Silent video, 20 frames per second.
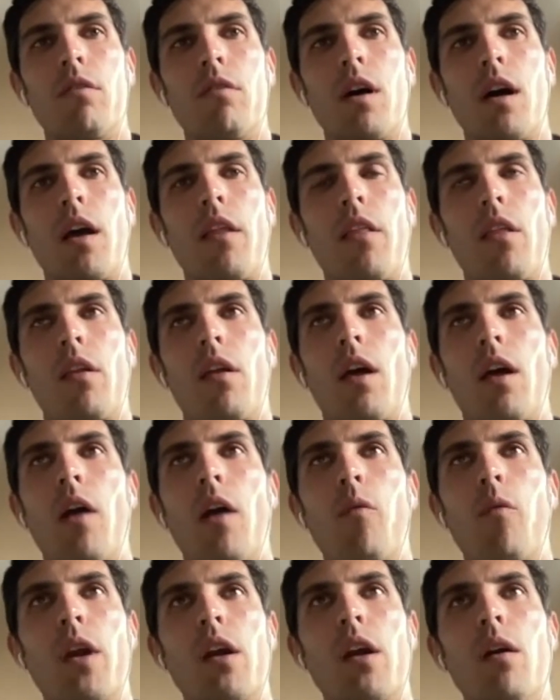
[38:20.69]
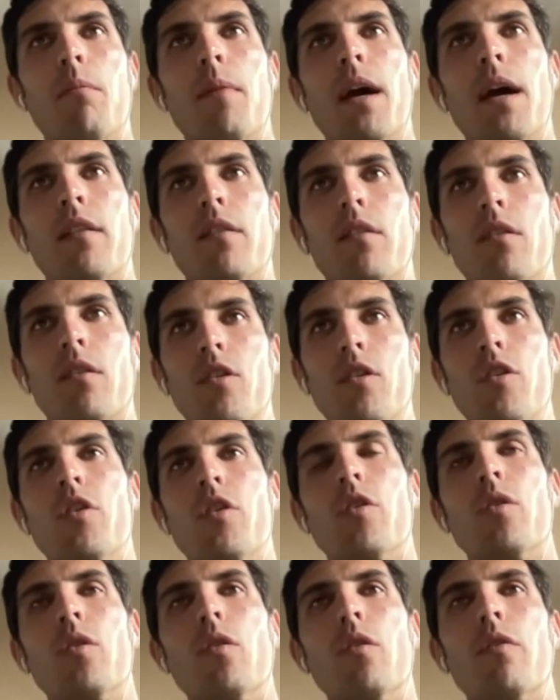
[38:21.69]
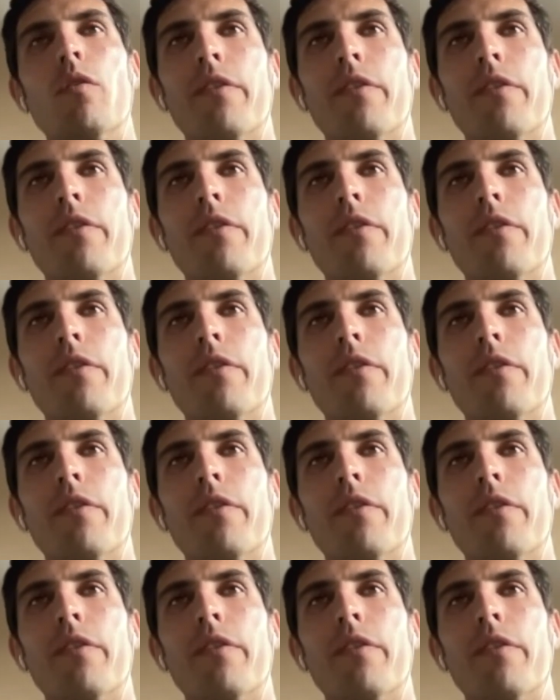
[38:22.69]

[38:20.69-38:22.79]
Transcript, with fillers: I I recommend to you